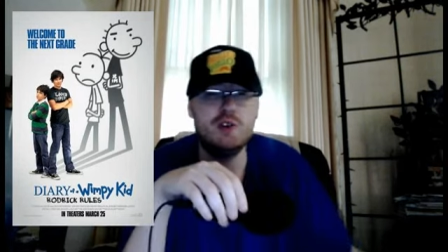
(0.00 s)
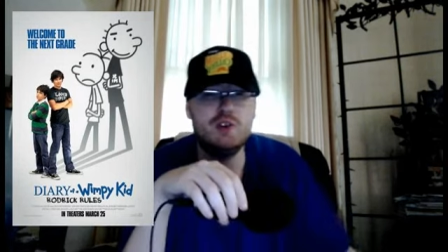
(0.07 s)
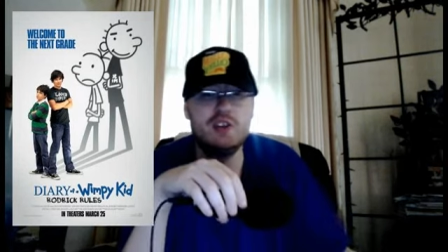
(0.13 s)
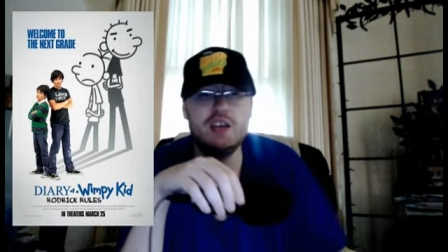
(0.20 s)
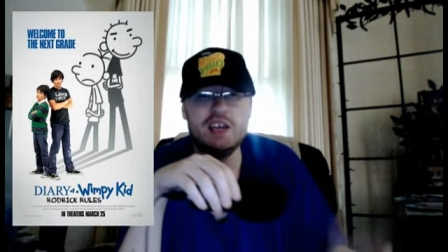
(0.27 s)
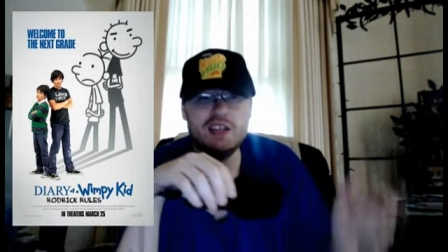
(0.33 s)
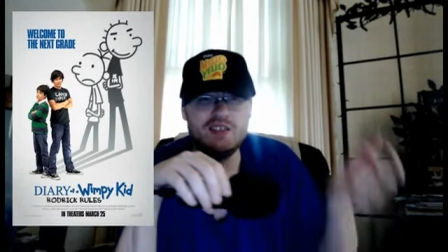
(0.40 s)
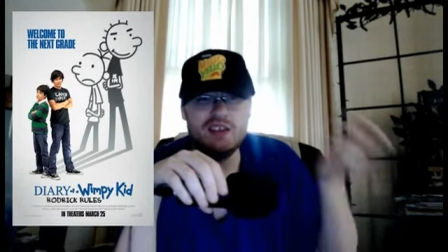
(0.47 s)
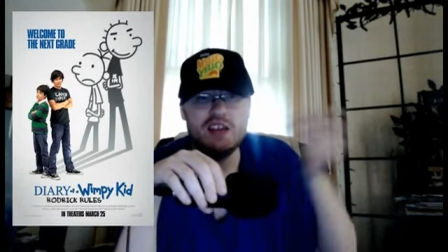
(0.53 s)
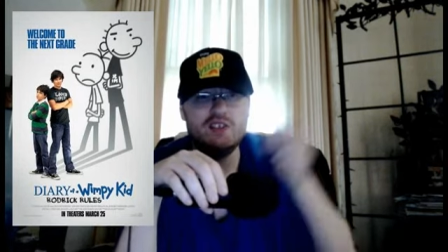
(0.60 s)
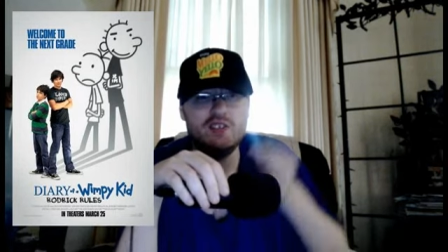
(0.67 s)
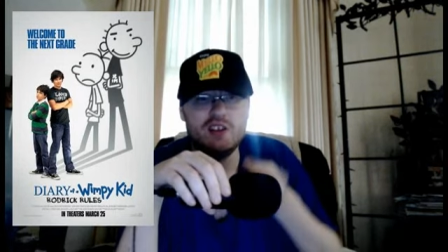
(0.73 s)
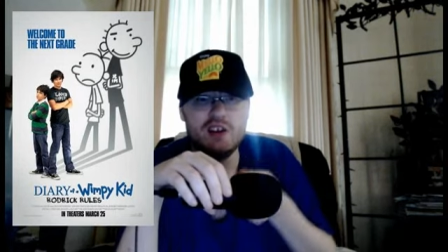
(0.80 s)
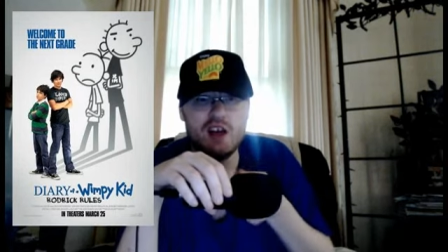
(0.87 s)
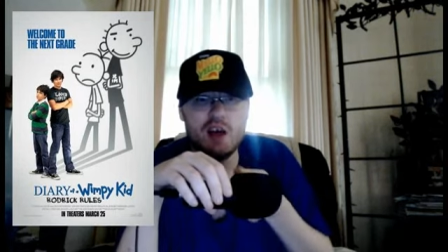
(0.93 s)
kid takes the
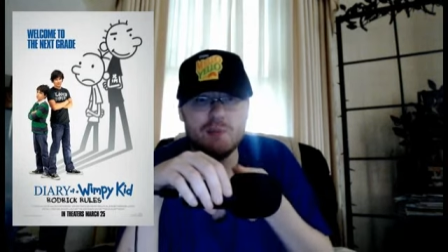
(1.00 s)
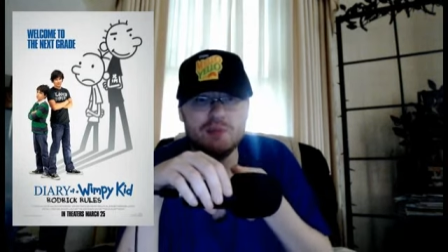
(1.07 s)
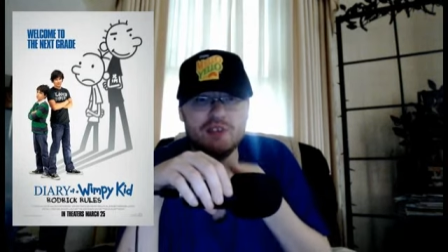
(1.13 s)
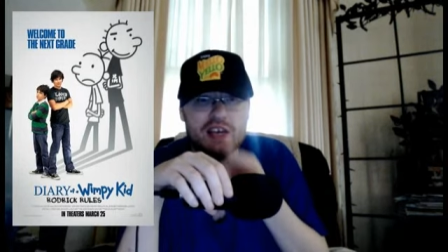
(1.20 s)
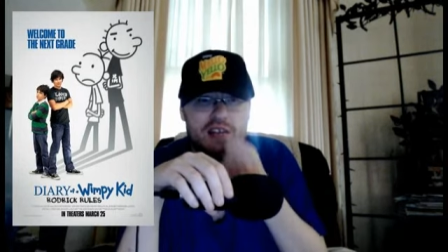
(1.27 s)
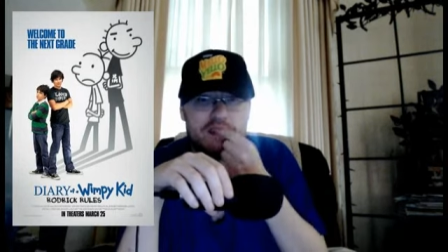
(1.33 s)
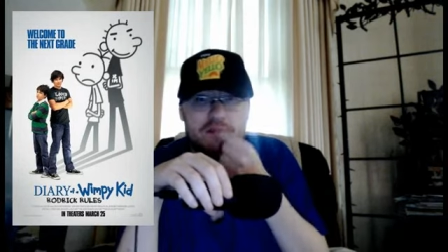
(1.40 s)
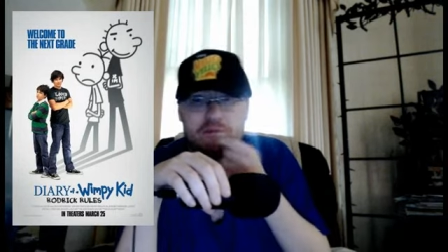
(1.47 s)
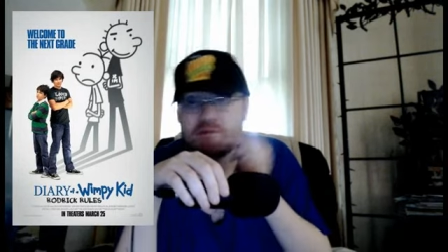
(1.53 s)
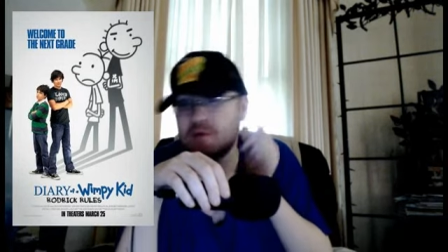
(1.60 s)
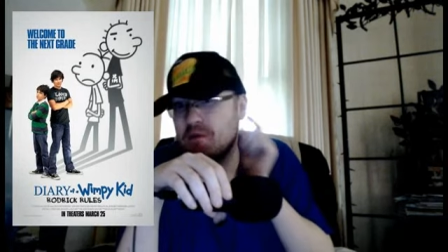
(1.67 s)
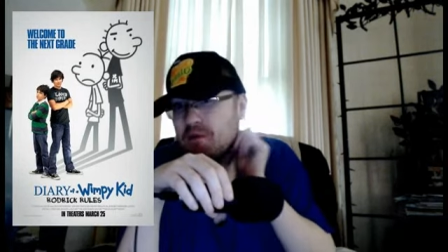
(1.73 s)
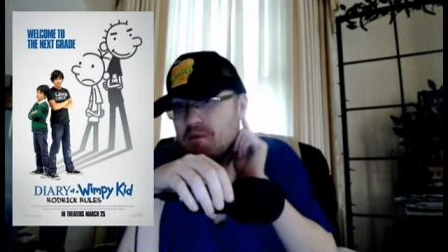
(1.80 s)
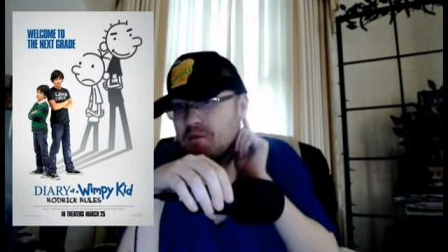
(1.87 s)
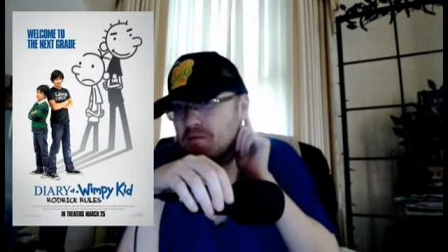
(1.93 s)
gum and is like,
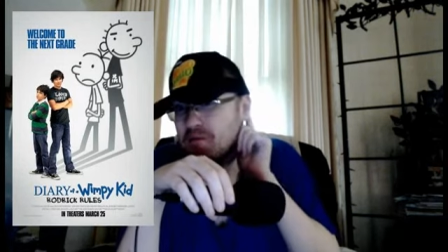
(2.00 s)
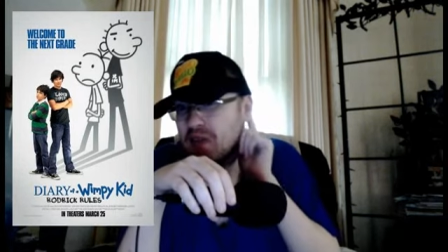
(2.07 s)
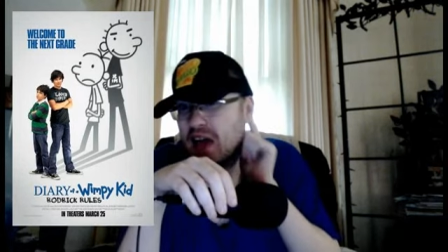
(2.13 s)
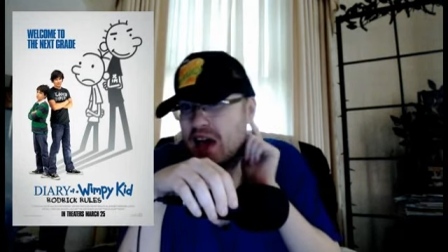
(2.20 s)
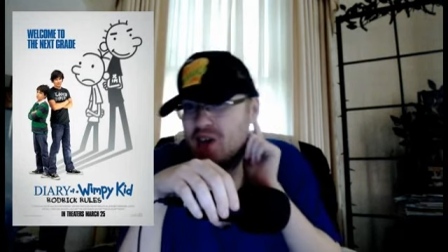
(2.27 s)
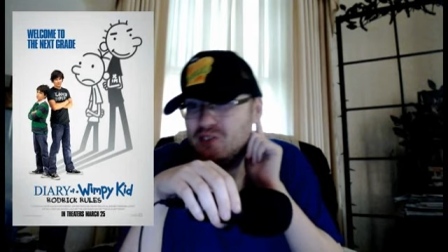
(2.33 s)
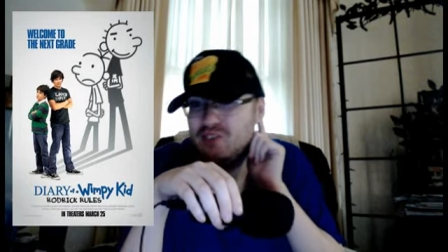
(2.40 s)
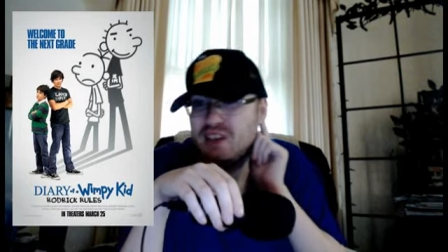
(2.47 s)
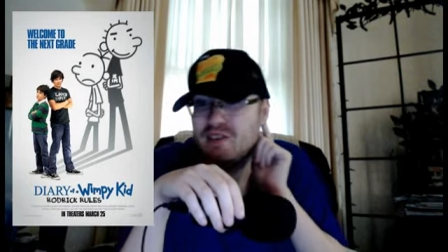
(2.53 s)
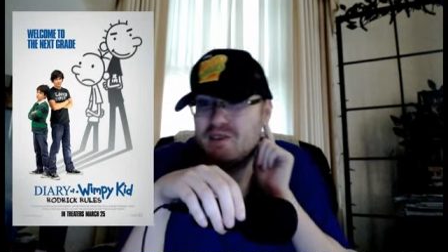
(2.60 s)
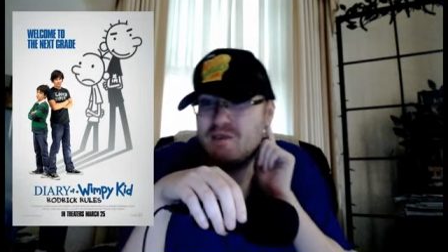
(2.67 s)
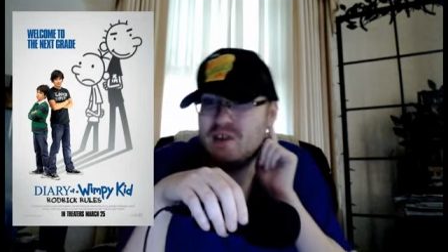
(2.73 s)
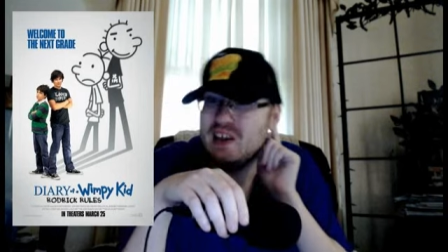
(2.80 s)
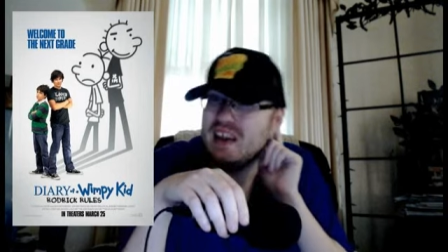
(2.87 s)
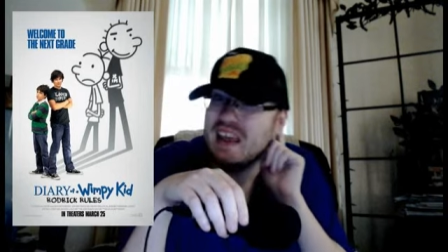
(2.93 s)
I'll save it
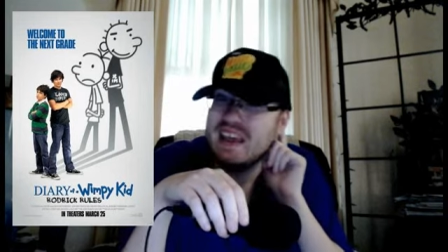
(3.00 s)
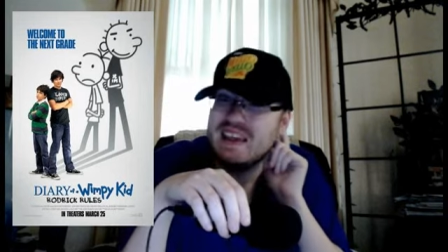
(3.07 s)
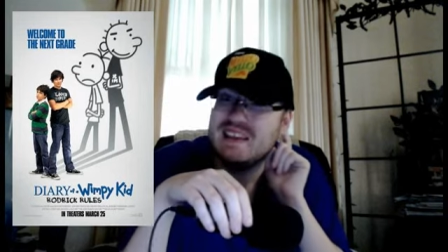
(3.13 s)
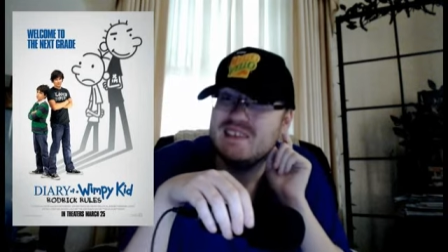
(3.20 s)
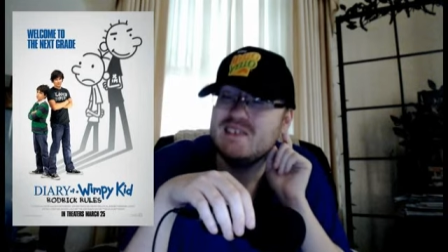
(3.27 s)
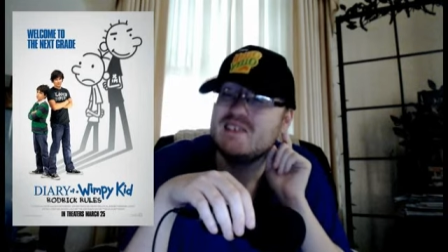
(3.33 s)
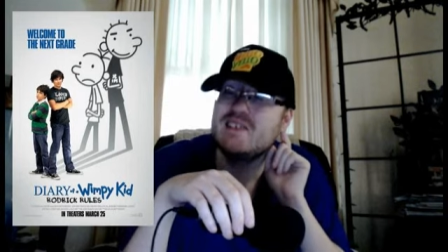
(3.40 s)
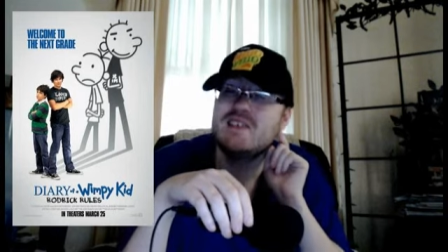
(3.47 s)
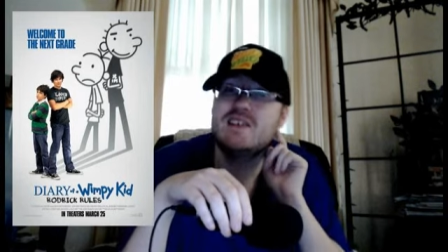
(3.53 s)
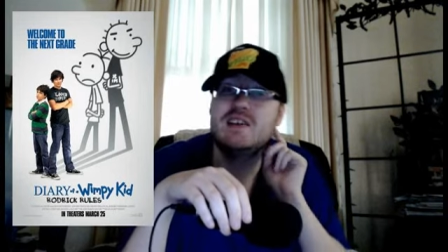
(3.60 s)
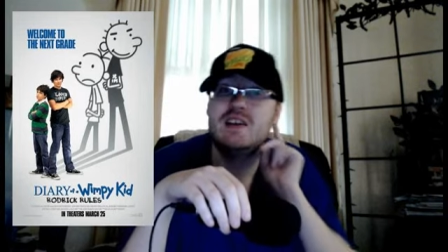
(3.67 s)
for later.